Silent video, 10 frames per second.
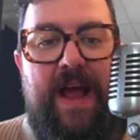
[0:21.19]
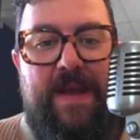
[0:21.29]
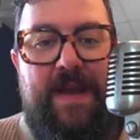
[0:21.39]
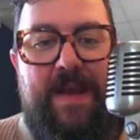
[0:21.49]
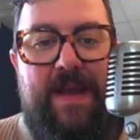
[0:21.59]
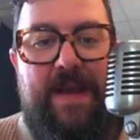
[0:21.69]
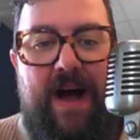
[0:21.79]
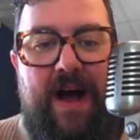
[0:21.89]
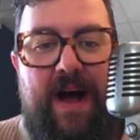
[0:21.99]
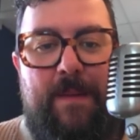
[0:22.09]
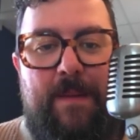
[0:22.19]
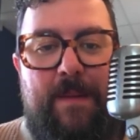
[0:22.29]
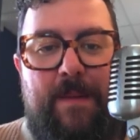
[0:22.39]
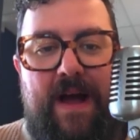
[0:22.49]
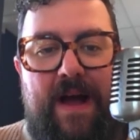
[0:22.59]
Now,
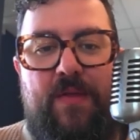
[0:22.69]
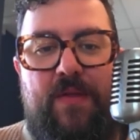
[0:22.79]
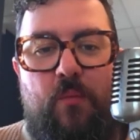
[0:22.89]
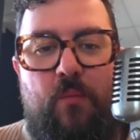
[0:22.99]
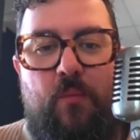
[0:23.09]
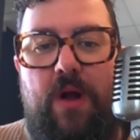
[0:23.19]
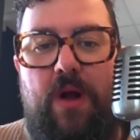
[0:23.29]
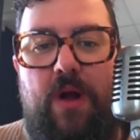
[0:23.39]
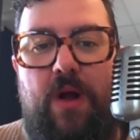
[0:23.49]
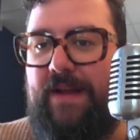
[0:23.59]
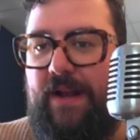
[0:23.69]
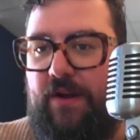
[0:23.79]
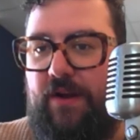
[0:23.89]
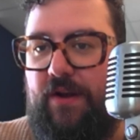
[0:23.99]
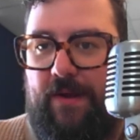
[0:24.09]
we're not going to get into
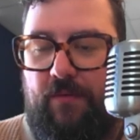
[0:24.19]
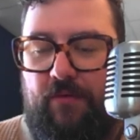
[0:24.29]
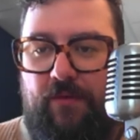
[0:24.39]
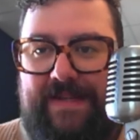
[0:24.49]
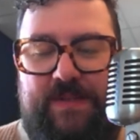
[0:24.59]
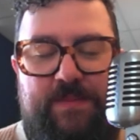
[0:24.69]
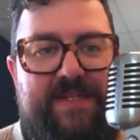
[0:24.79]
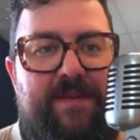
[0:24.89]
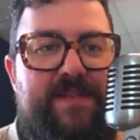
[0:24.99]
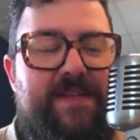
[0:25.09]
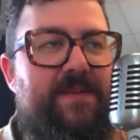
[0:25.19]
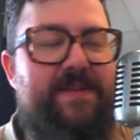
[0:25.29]
the kind of crazy specifics of it.